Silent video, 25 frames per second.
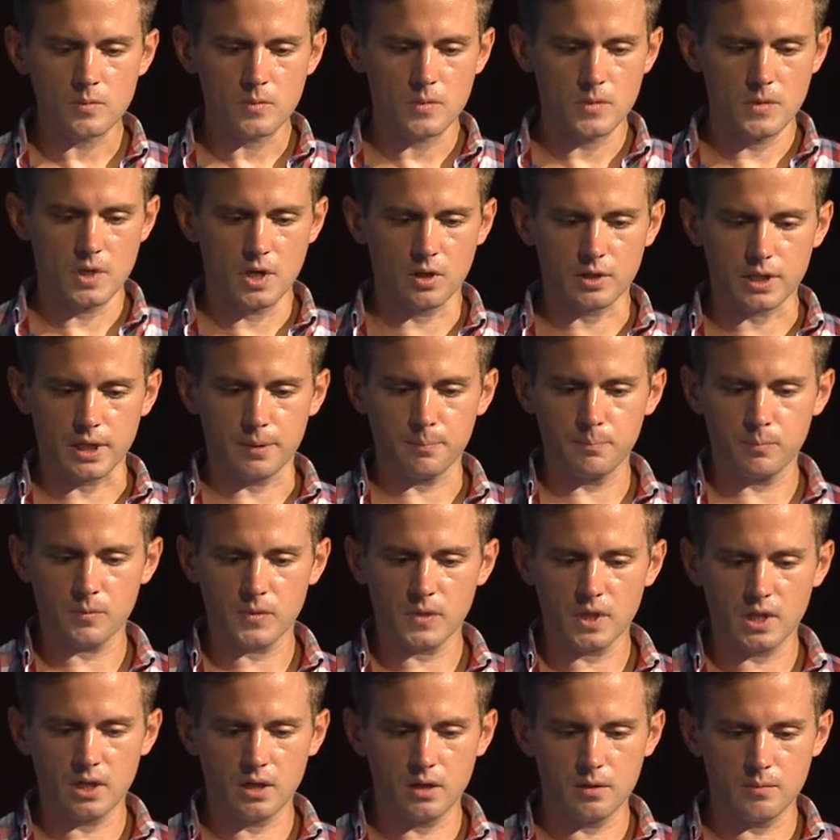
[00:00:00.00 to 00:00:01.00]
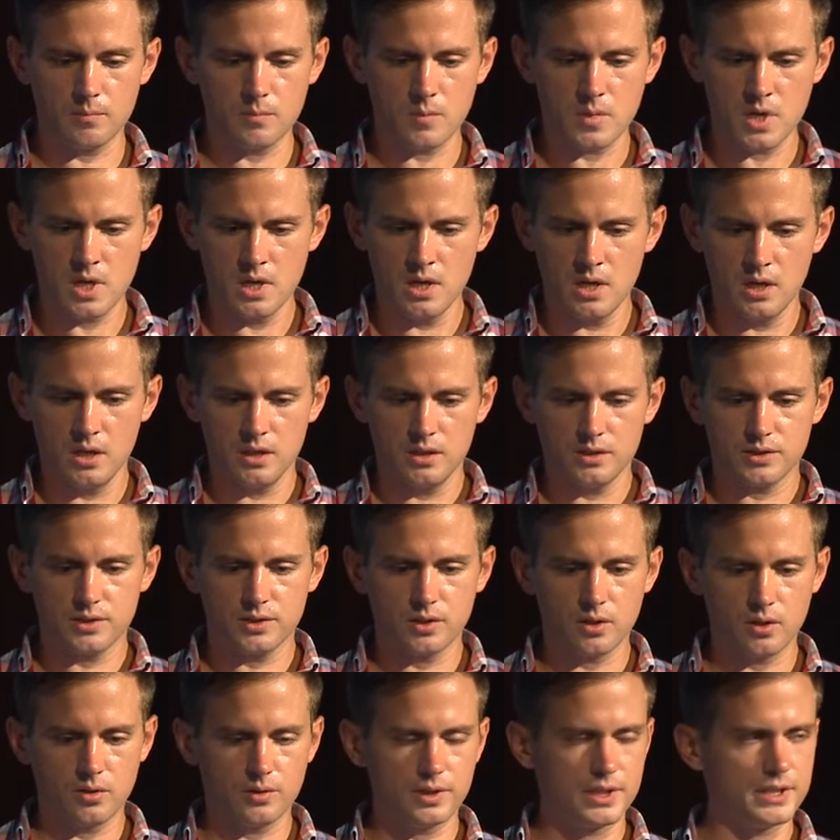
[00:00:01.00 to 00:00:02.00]
Okay,
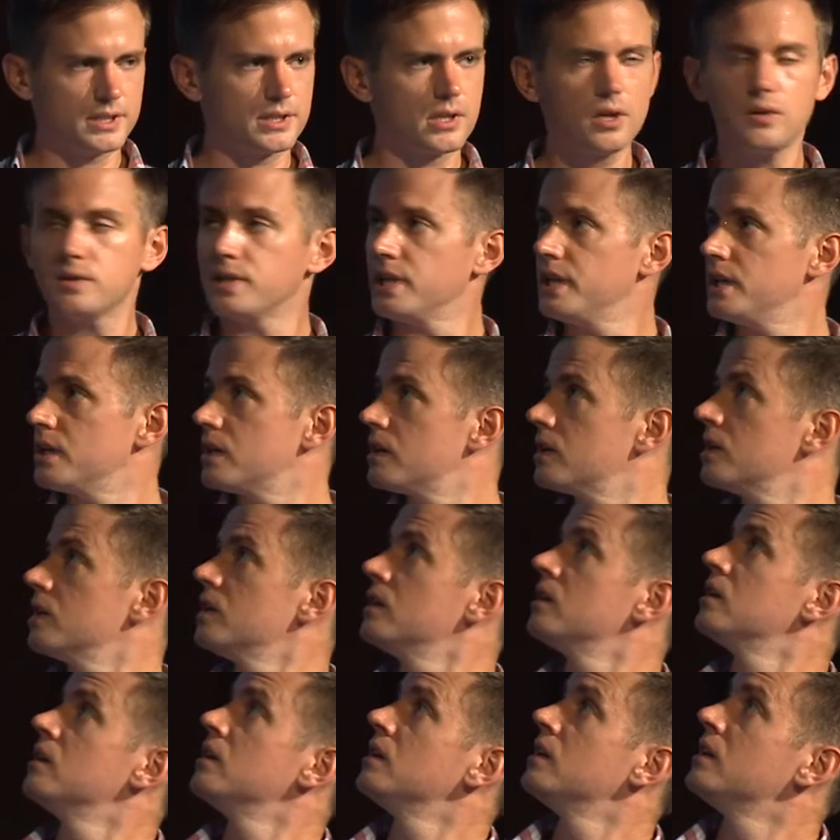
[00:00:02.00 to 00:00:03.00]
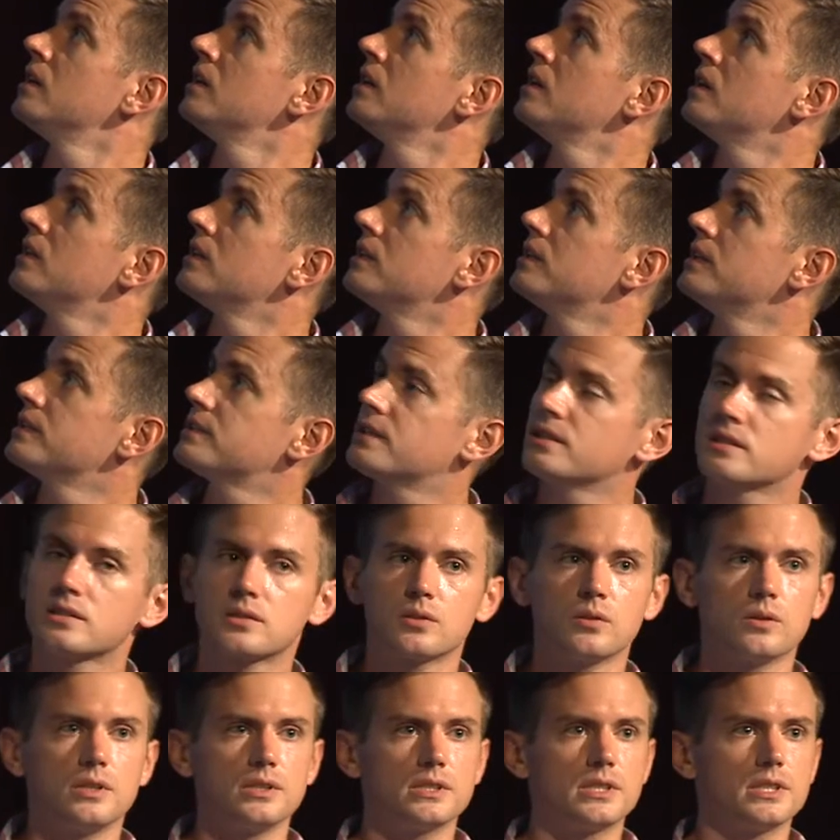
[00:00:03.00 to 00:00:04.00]
so this code here, this is
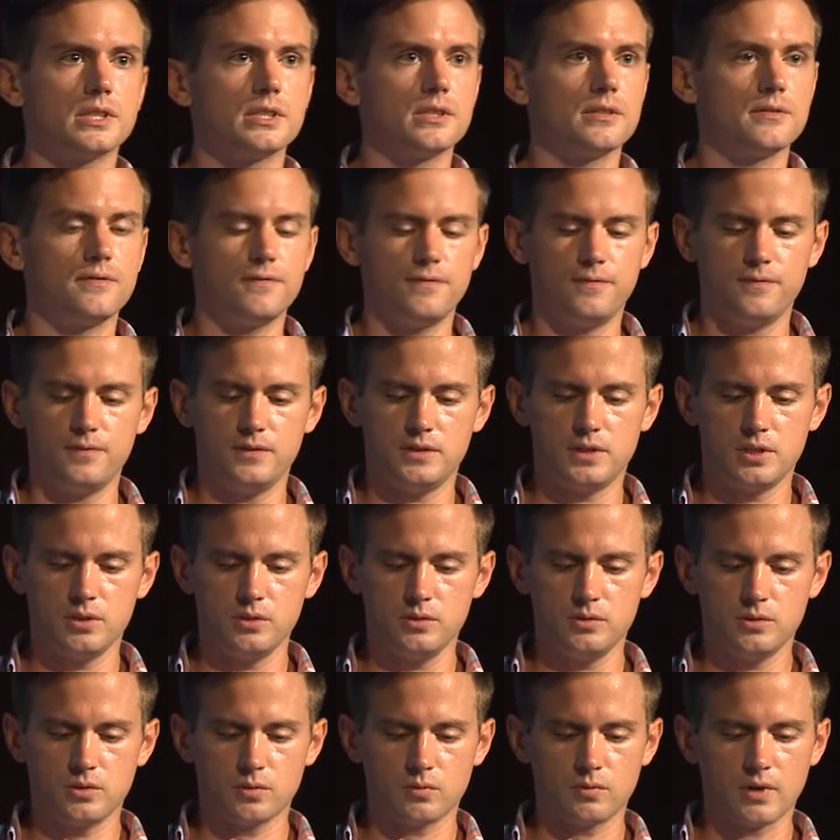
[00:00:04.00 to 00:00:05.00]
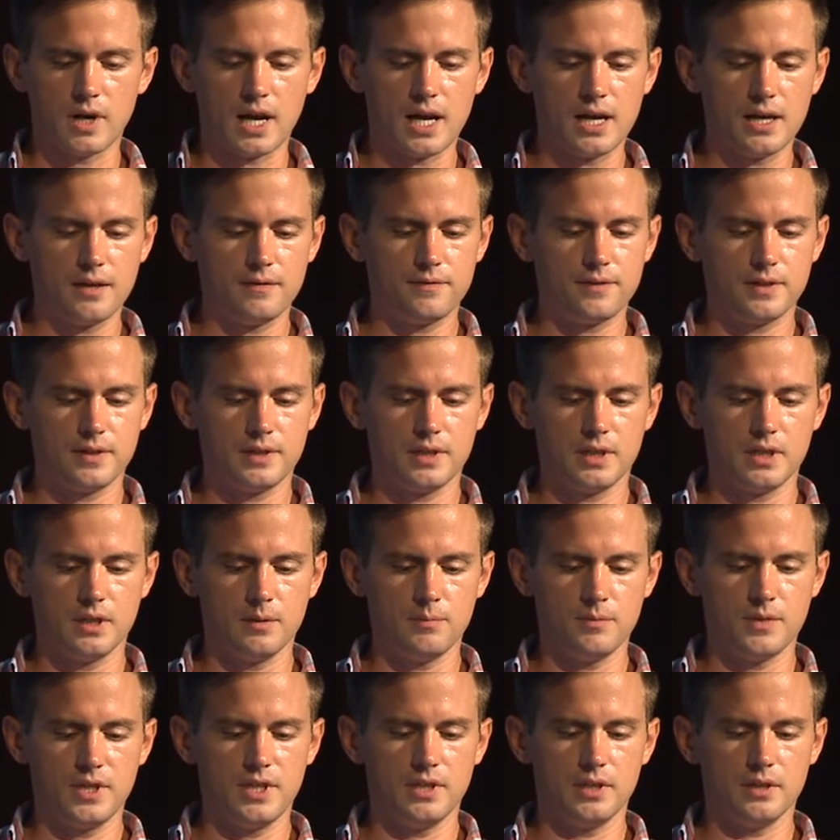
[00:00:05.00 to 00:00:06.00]
going to derive
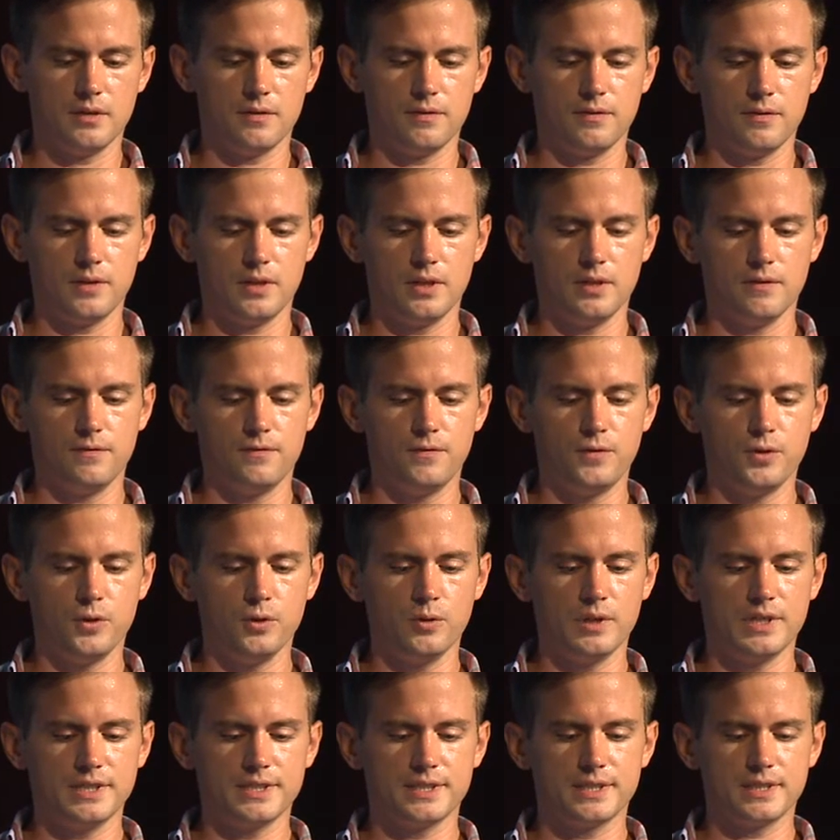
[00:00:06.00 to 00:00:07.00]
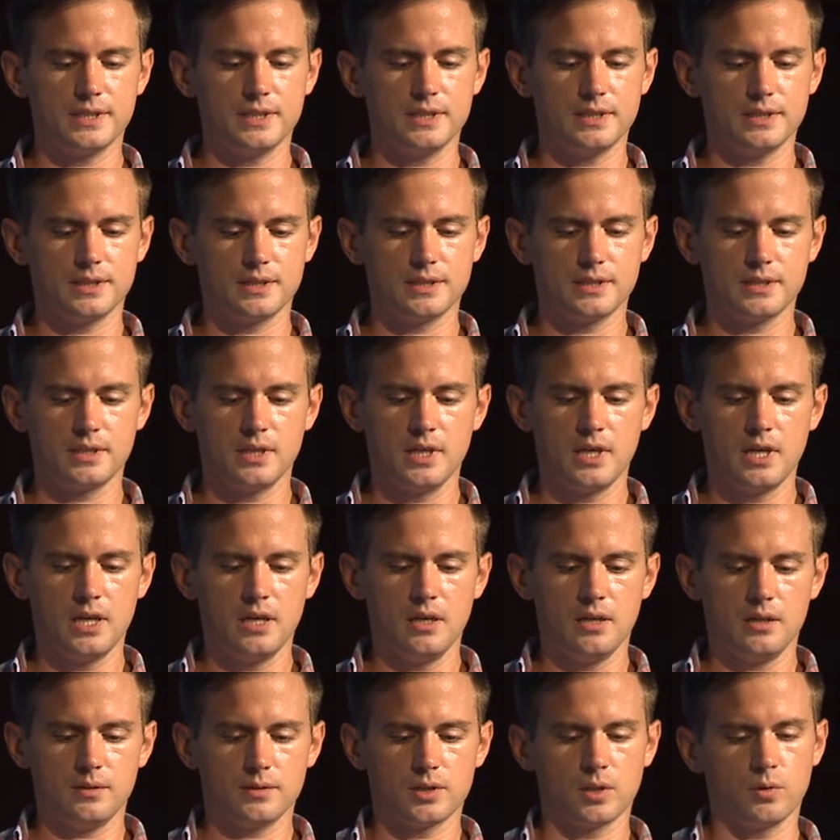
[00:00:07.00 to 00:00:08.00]
the foo instance.
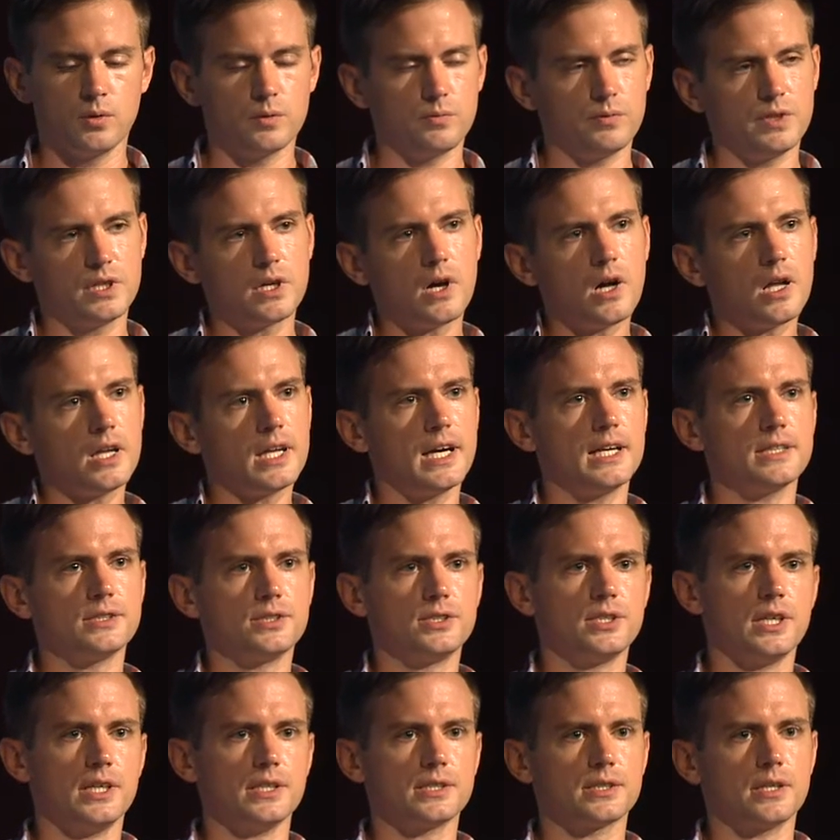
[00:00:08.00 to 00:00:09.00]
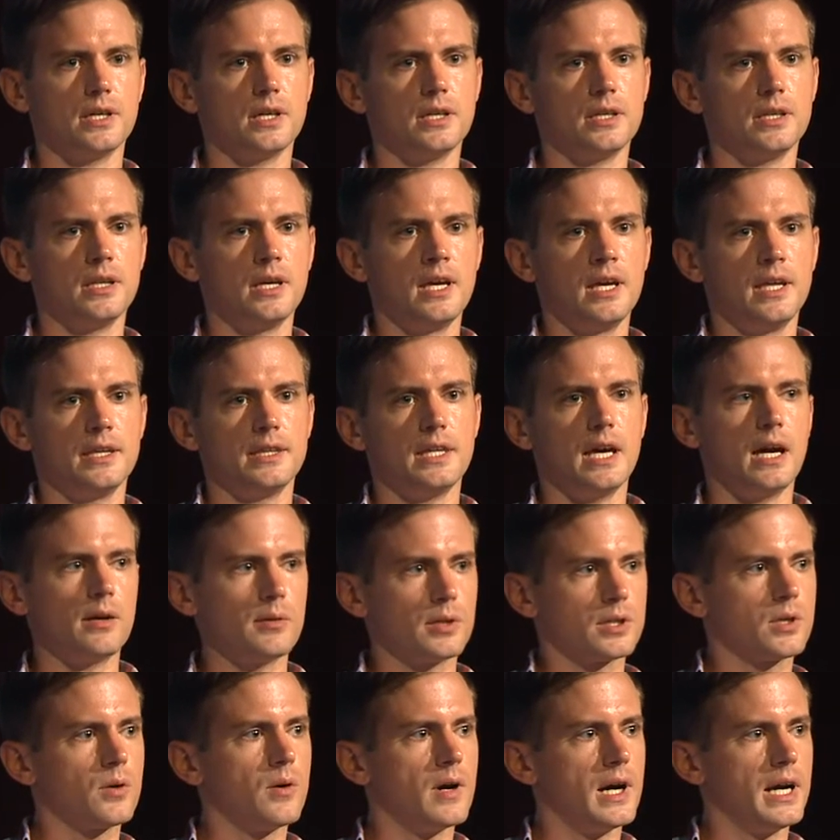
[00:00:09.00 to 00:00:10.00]
So when we call as JSON, that
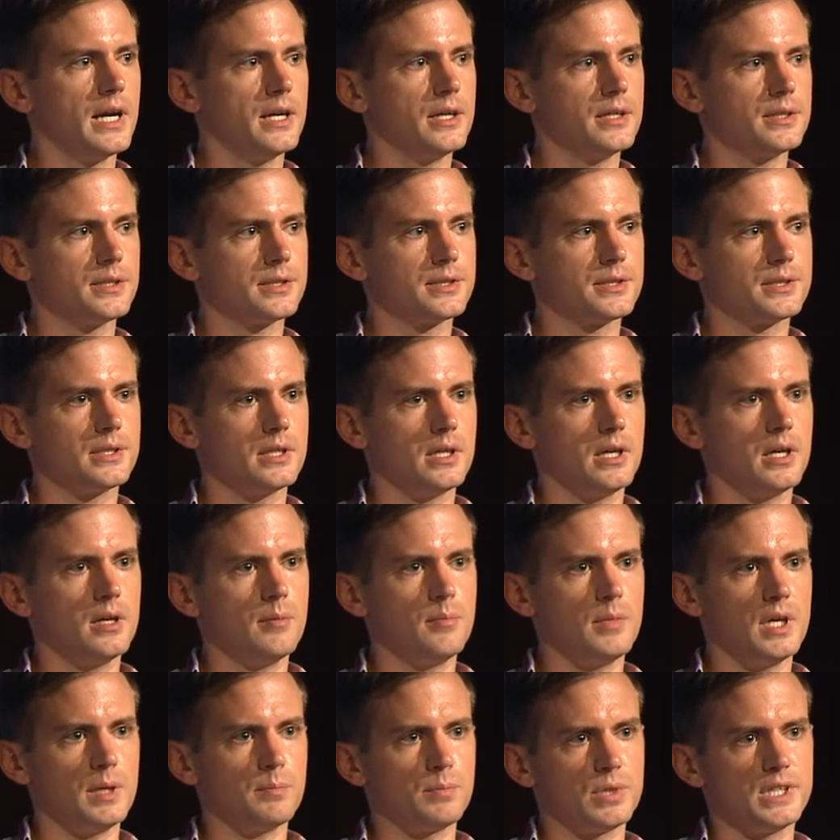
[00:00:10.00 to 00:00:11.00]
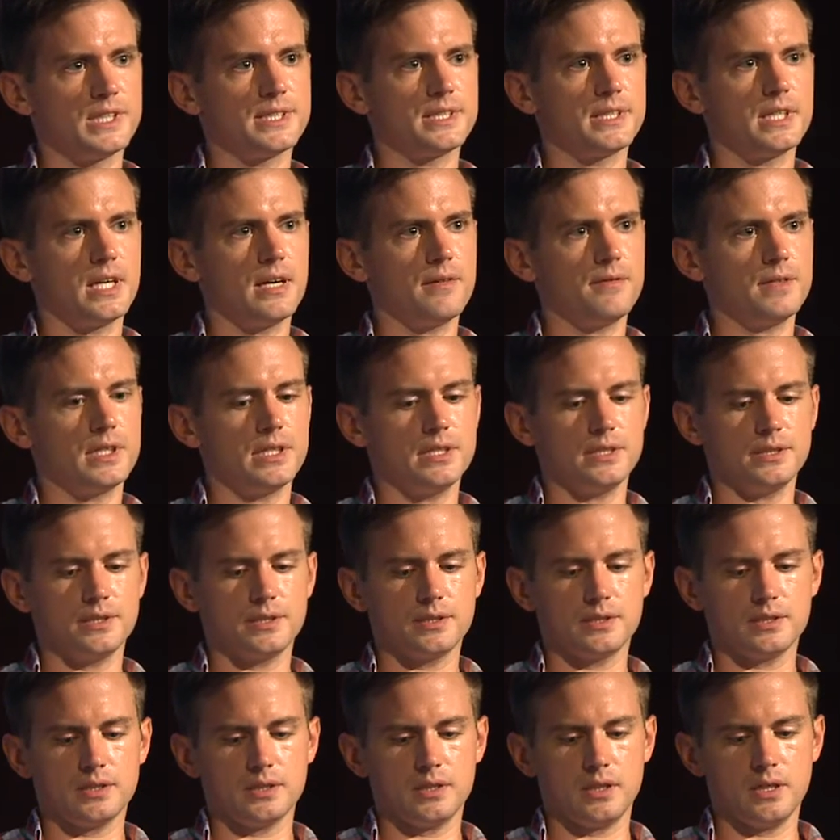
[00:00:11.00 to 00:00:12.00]
requires implicit evidence